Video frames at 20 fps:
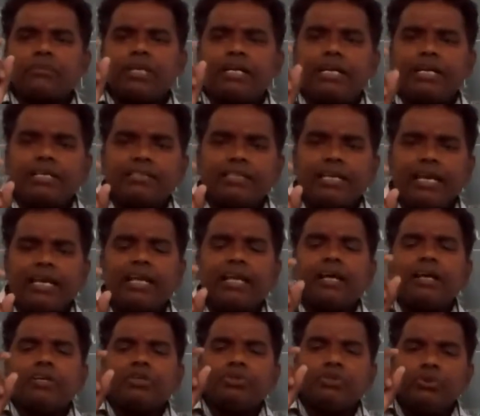it is
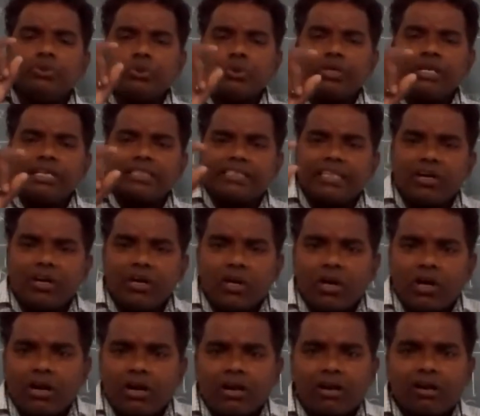a
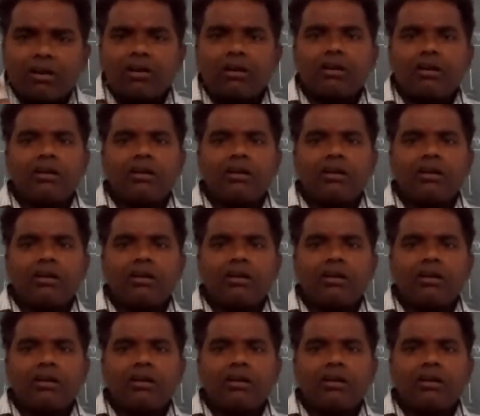unicellular